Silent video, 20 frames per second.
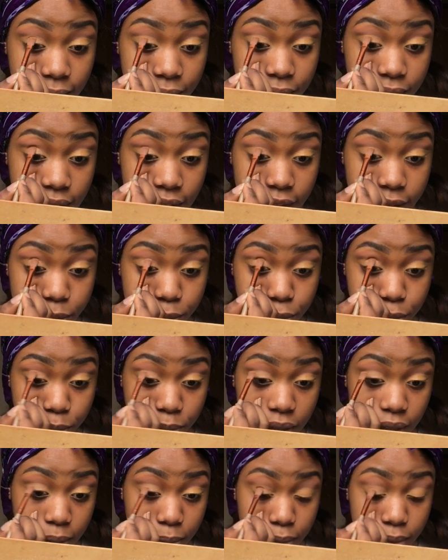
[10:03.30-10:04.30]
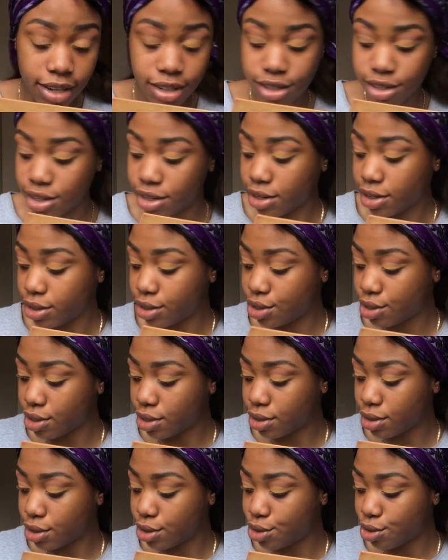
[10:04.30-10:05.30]
feel like more people,
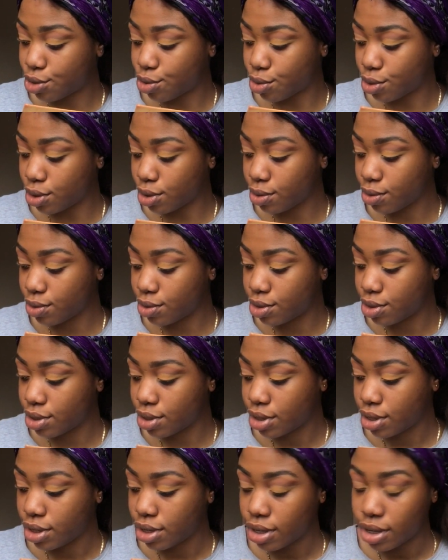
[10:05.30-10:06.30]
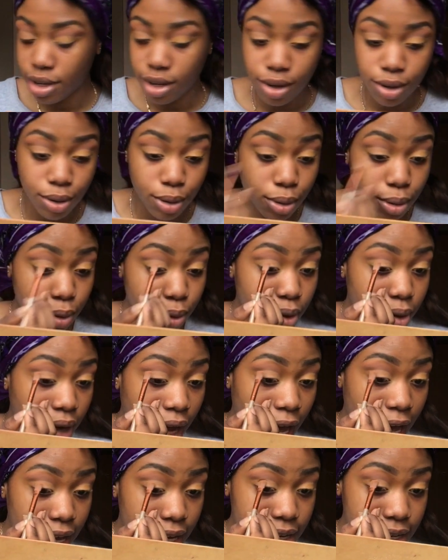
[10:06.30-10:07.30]
show the truths or
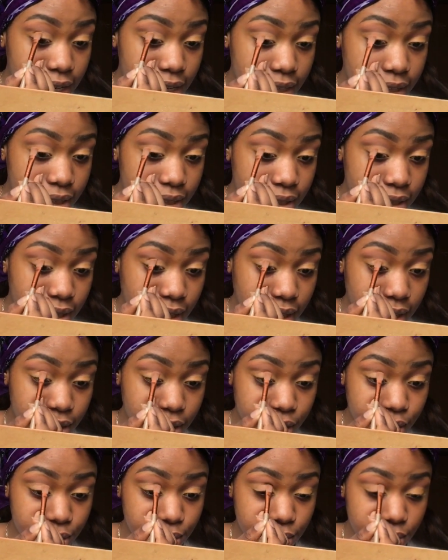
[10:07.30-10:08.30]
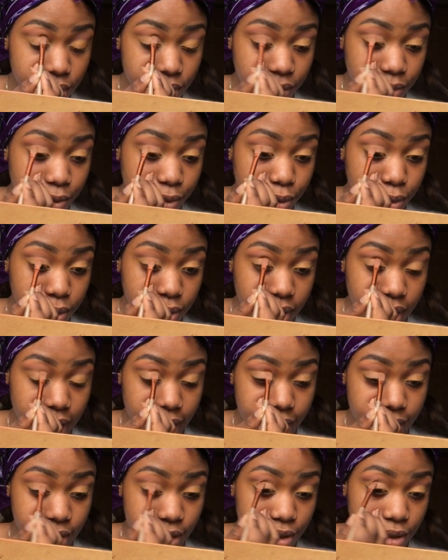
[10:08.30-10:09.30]
at least the truth for
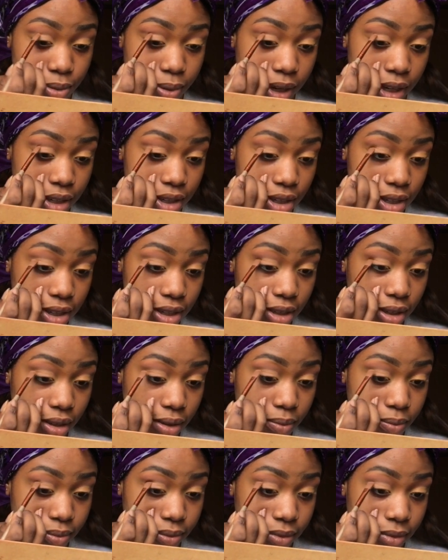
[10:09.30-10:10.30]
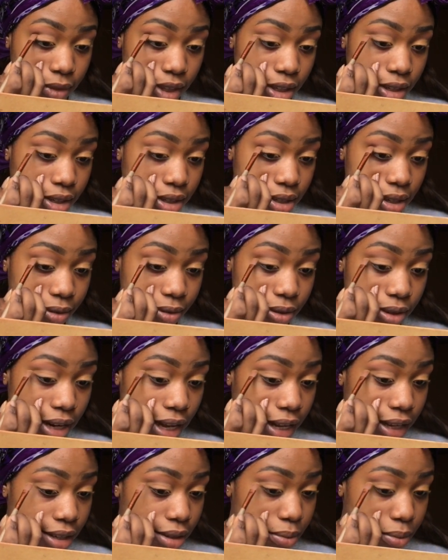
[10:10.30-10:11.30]
their situation, because I feel
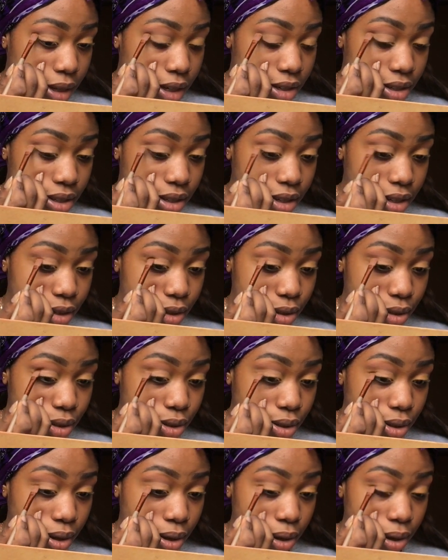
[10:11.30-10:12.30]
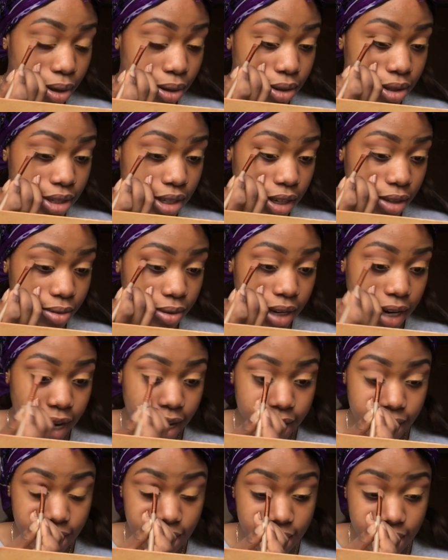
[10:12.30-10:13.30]
like medicine is so
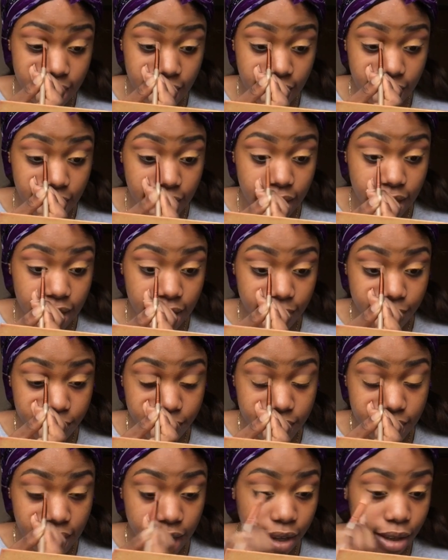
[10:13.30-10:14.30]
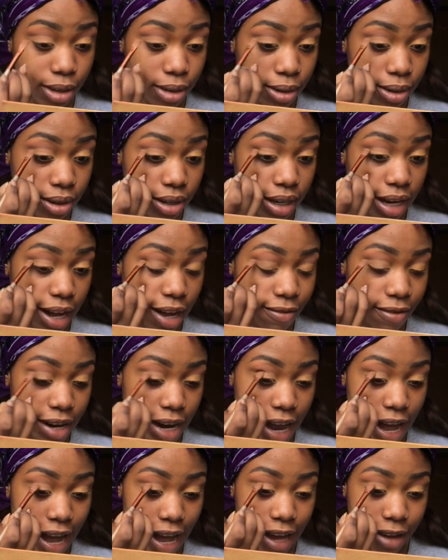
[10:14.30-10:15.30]
generalized and everyone's like, you're not gonna have a
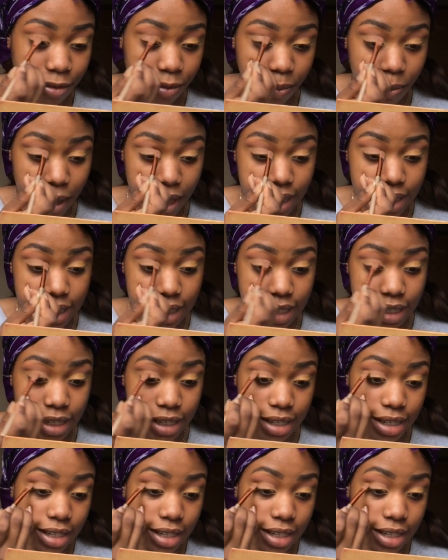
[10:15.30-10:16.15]
life, medicine,